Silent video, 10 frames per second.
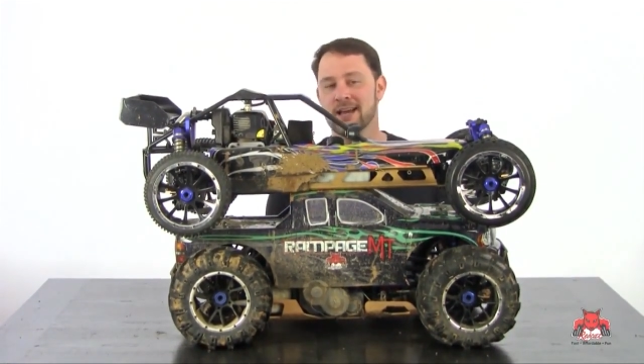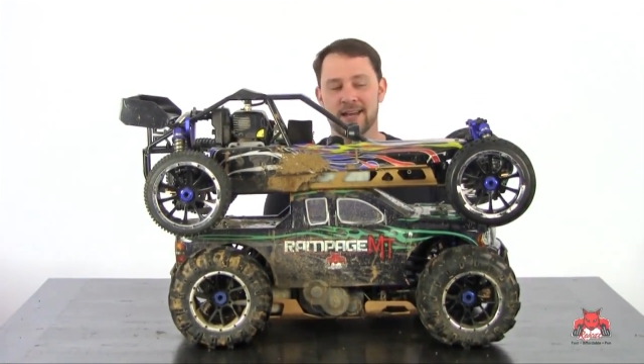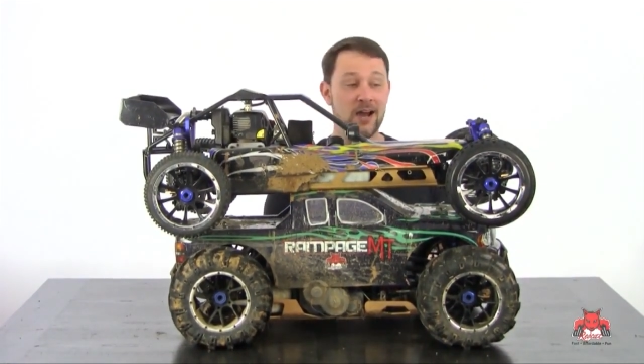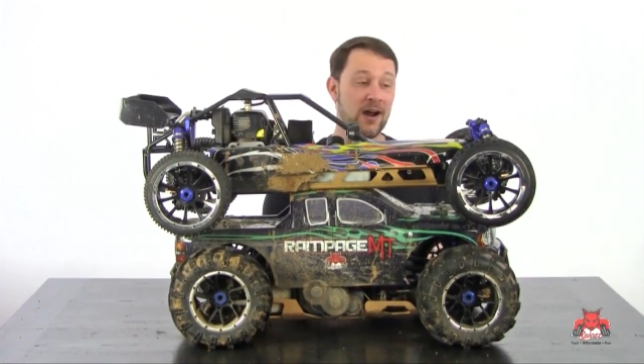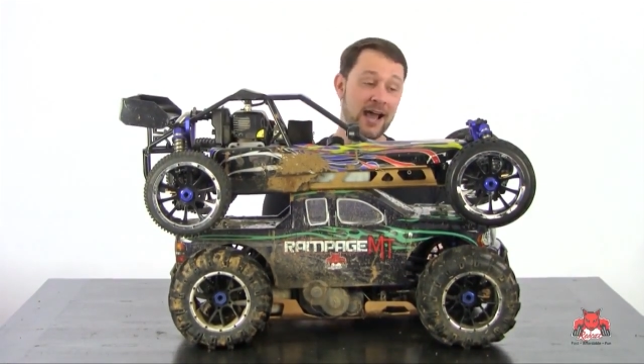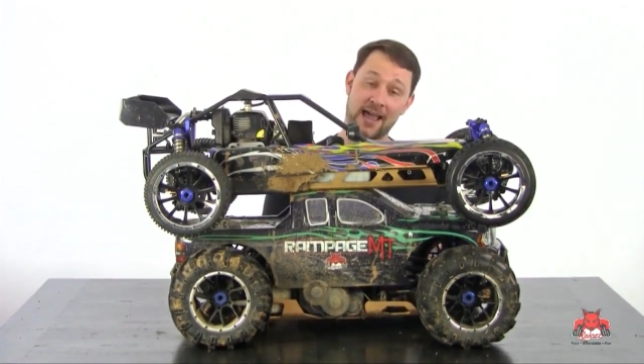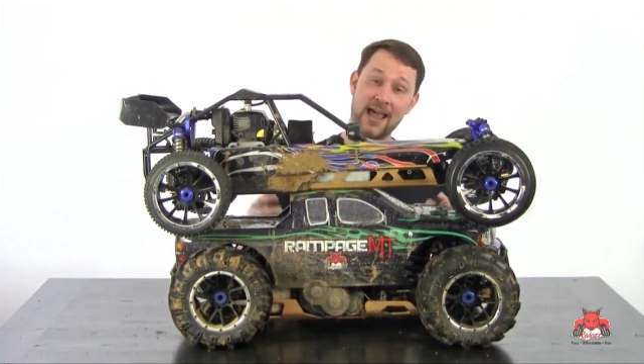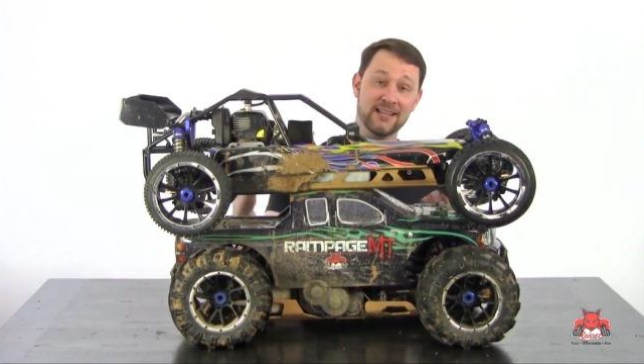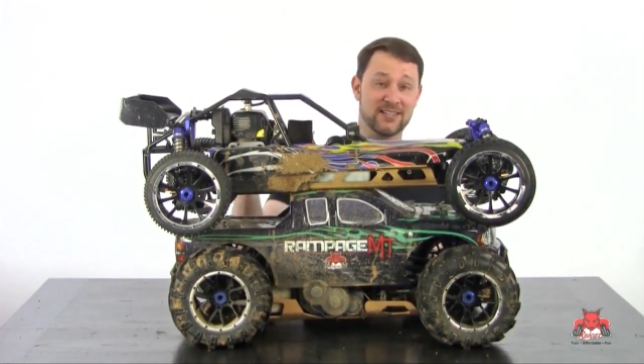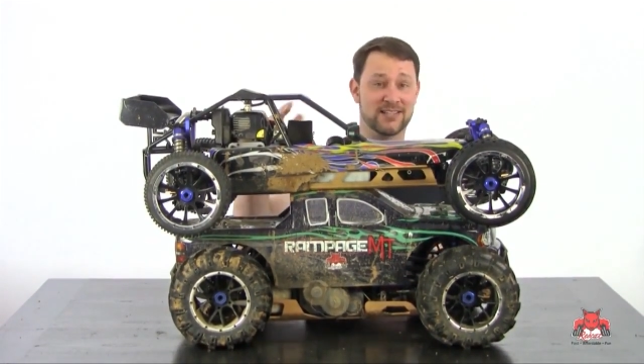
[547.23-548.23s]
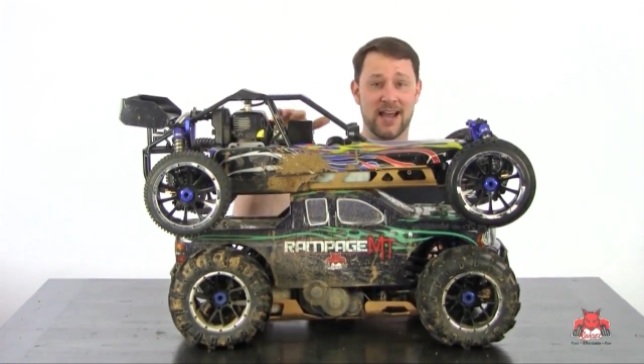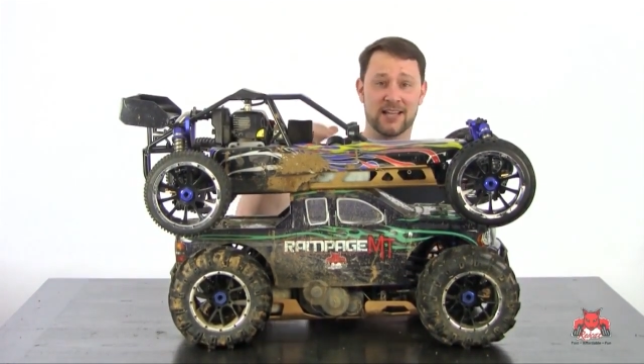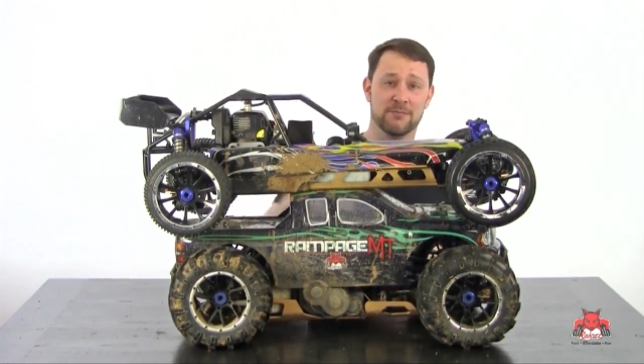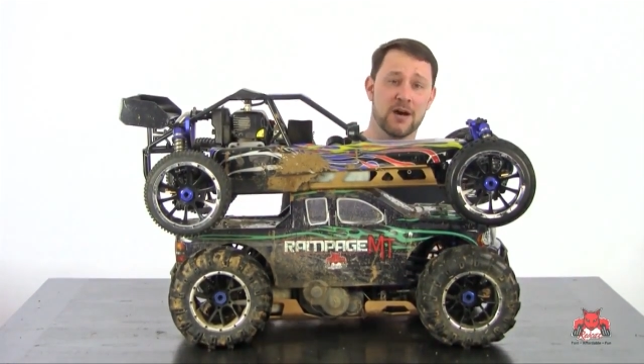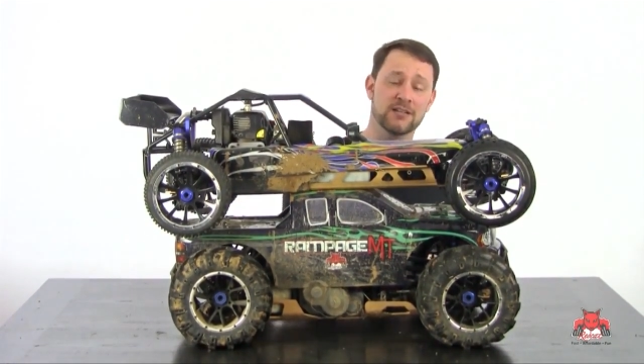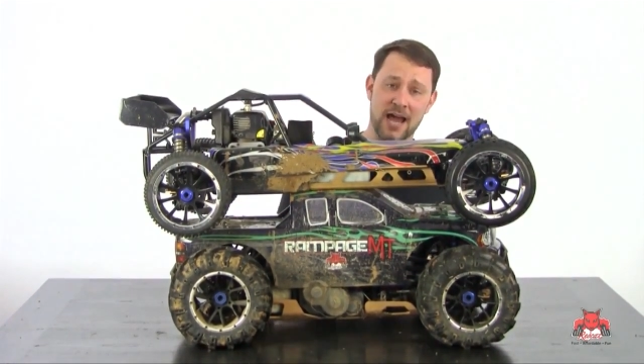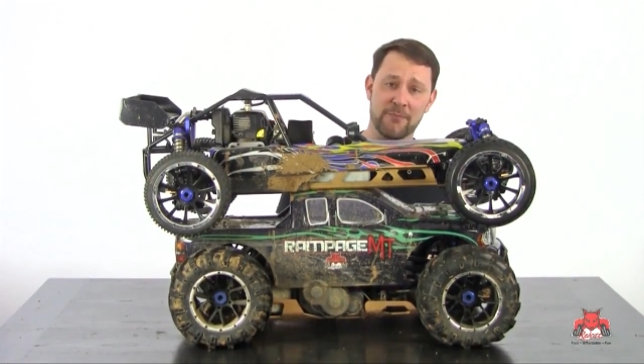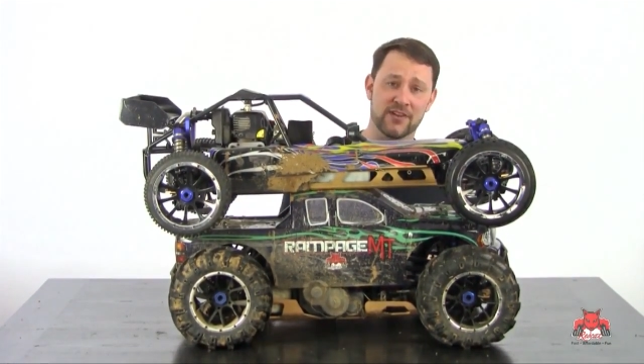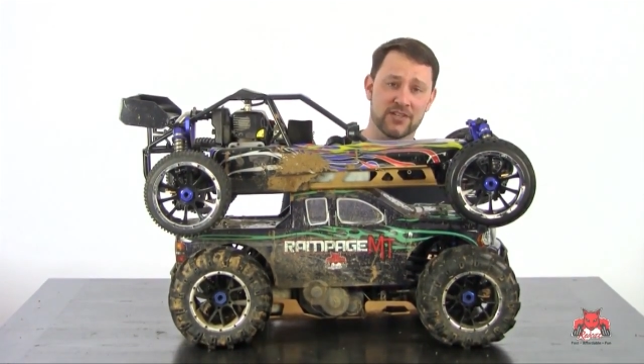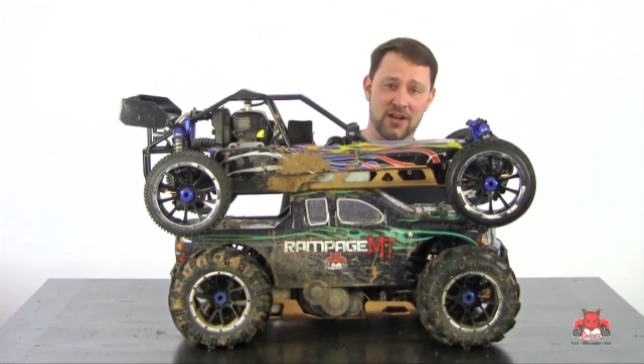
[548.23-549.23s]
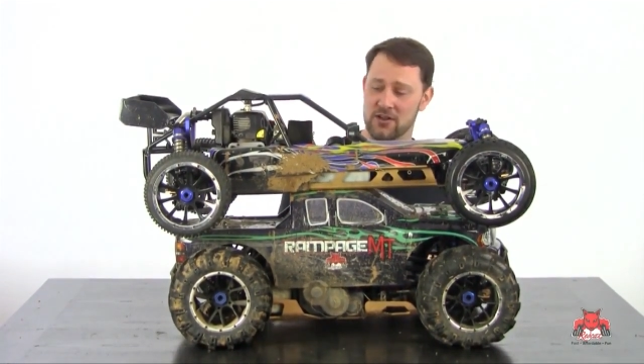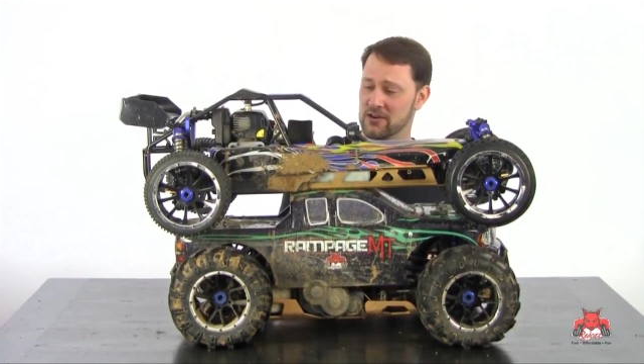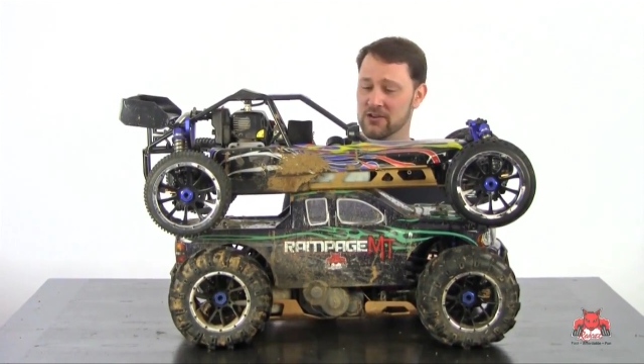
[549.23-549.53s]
Now, I had to stack them on top of each other